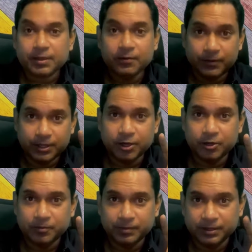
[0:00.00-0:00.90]

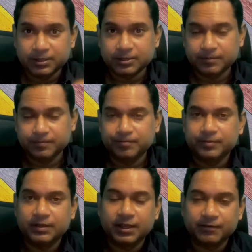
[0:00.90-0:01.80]
without milk
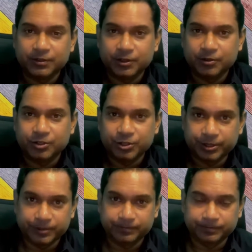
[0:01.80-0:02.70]
and without
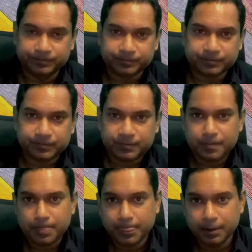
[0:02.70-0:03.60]
sugar.
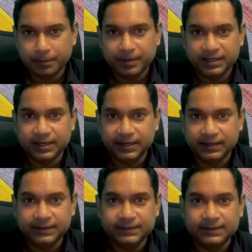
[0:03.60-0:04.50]
But
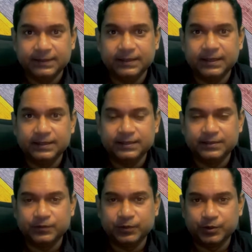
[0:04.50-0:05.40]
guys, I
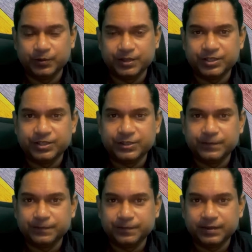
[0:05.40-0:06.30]
just want to
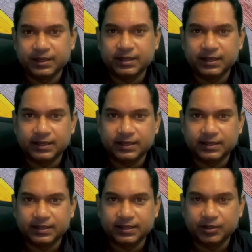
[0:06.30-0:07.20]
mention, like,
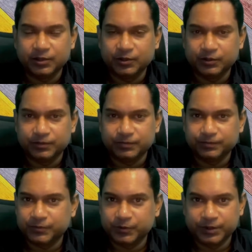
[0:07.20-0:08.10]

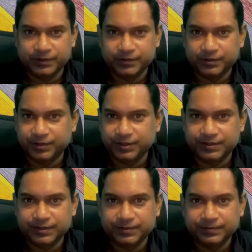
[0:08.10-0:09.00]
for whatever
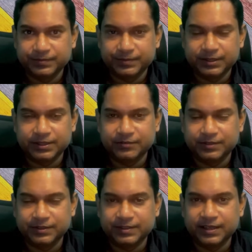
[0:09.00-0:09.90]
reason, if
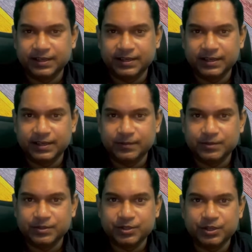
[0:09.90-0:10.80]
this idea comes
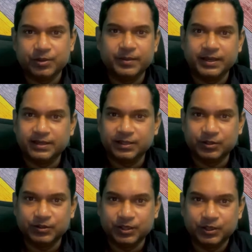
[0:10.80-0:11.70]
into your mind and
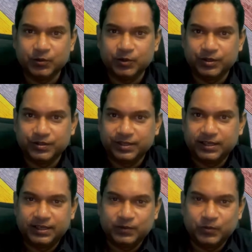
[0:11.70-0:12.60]
you think you want to
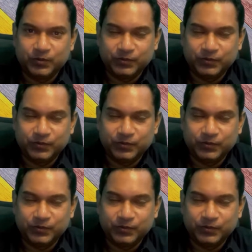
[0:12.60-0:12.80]
suddenly